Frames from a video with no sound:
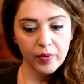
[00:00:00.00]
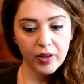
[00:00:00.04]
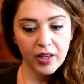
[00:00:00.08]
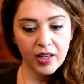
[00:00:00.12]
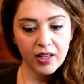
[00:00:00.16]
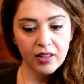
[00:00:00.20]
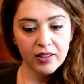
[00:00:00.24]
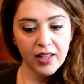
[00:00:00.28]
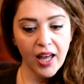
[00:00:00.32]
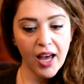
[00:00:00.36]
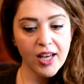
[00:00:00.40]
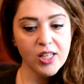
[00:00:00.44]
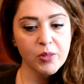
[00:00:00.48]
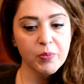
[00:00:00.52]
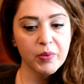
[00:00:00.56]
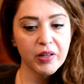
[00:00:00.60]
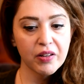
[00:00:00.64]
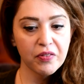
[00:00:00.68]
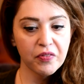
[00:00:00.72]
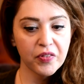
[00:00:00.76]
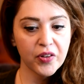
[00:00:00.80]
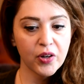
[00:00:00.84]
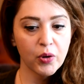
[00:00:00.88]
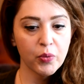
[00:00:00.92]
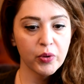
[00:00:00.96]
it allows me
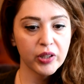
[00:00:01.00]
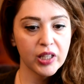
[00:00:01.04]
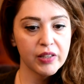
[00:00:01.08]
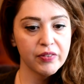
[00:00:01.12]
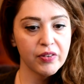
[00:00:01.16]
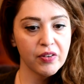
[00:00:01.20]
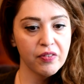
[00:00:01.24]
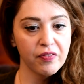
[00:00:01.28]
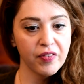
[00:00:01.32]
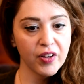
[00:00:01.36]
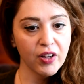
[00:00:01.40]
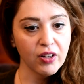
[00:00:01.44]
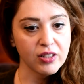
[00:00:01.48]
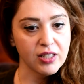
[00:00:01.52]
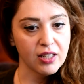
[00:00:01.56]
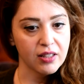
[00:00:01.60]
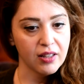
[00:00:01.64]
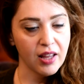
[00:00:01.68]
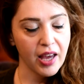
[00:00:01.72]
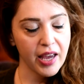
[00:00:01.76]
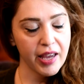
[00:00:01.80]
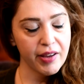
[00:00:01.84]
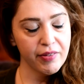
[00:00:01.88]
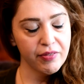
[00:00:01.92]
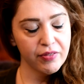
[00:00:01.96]
to feel really fulfilled in
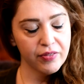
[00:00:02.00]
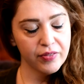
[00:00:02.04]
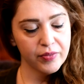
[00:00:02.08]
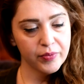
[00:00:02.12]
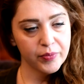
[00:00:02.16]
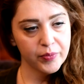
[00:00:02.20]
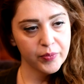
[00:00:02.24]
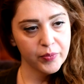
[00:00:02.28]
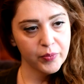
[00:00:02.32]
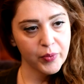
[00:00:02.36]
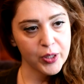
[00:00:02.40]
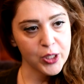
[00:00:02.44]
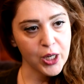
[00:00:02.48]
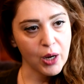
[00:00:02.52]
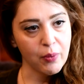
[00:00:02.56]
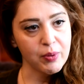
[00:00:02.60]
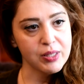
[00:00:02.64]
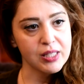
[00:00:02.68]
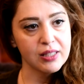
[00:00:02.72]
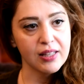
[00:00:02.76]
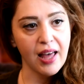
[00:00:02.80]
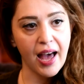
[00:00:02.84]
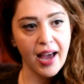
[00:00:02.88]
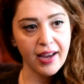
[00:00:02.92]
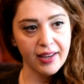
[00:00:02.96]
life, which I
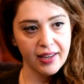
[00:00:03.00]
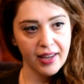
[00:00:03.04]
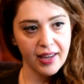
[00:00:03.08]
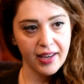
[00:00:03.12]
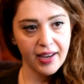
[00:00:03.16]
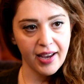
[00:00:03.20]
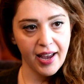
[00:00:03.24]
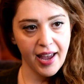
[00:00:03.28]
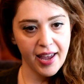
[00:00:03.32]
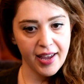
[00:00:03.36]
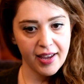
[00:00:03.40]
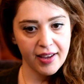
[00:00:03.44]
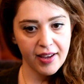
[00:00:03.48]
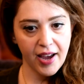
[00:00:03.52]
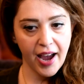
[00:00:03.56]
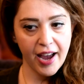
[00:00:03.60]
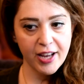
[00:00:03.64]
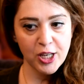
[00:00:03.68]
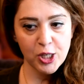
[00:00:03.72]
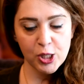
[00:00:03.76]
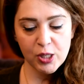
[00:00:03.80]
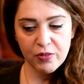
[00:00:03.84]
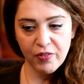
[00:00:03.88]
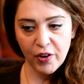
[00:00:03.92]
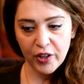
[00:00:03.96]
was lacking.
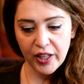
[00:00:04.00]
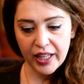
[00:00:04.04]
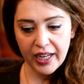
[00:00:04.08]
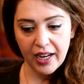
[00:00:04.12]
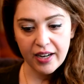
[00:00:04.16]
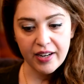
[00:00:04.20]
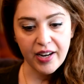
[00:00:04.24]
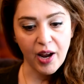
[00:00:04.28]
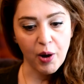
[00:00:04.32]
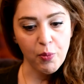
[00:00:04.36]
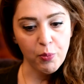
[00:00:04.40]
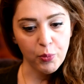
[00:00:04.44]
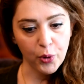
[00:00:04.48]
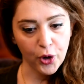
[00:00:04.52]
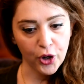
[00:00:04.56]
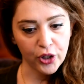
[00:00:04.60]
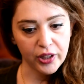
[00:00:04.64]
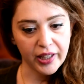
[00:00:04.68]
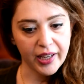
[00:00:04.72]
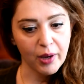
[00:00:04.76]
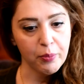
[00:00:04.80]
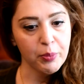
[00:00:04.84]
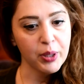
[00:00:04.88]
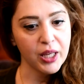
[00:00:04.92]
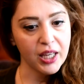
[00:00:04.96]
I just felt like a number,
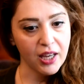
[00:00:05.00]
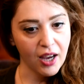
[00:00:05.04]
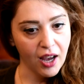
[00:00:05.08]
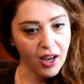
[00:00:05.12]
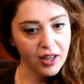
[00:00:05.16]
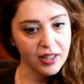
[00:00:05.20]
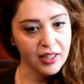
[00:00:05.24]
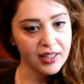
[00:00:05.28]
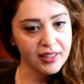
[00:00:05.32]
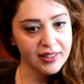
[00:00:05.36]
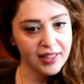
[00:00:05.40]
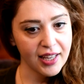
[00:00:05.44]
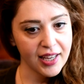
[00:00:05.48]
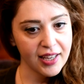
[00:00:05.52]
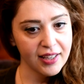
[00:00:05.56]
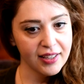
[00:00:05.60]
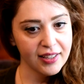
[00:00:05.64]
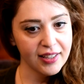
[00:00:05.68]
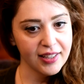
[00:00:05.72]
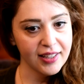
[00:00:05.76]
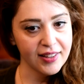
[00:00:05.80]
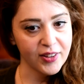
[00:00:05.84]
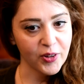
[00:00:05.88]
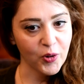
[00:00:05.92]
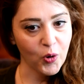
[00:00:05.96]
like a peon
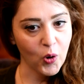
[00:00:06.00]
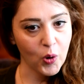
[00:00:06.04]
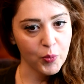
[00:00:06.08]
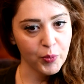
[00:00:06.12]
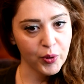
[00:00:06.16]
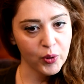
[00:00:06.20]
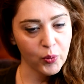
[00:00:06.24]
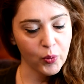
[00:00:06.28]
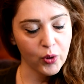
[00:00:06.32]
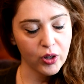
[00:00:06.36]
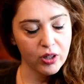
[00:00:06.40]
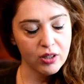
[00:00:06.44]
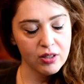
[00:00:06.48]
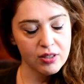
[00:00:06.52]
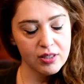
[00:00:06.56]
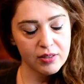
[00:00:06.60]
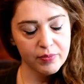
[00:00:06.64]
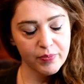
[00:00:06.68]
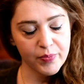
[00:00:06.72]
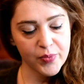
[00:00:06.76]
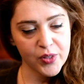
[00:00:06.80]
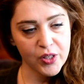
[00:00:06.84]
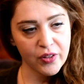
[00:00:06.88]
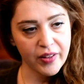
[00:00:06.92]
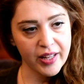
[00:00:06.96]
in the corporate world.
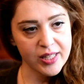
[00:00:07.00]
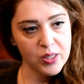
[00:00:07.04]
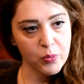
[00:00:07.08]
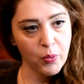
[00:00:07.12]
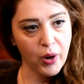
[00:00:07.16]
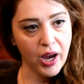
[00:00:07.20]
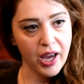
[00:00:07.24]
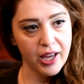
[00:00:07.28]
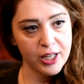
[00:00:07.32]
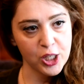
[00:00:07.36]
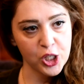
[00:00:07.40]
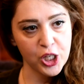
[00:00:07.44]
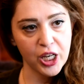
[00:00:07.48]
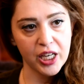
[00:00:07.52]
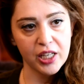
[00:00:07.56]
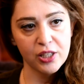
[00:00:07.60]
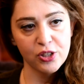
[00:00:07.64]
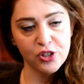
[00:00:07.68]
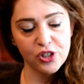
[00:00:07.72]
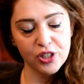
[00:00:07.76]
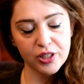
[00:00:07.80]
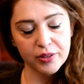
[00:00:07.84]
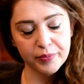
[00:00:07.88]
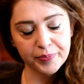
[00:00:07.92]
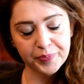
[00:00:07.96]
So that's why I
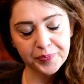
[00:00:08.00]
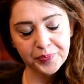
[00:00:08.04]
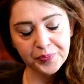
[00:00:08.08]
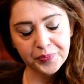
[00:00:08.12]
changed.